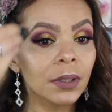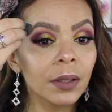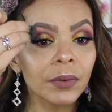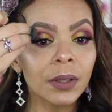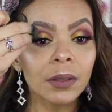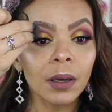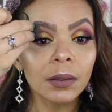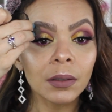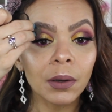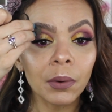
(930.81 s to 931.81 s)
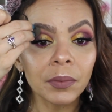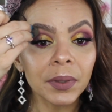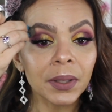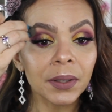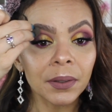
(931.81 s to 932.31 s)
even go
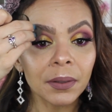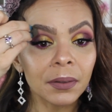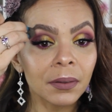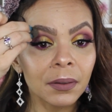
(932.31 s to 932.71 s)
here